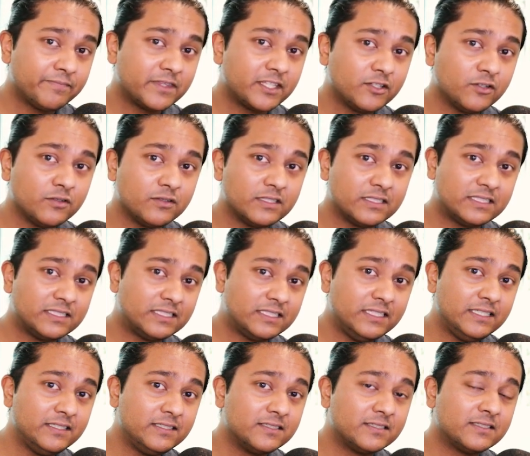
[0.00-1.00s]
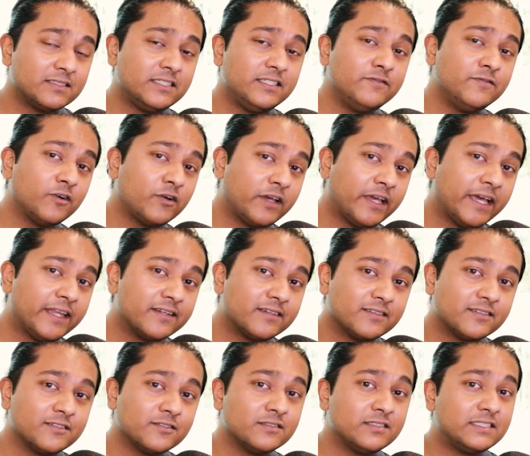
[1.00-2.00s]
the C for cat,
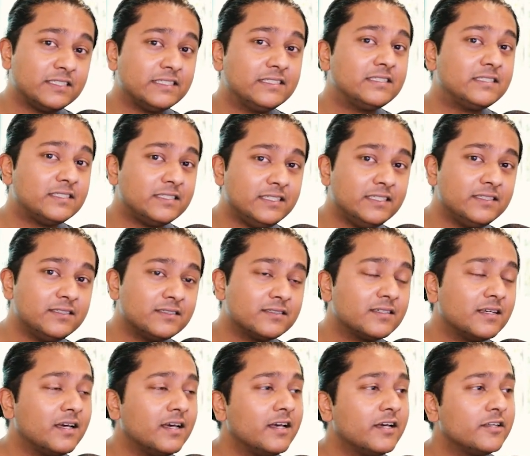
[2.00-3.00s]
6 C's,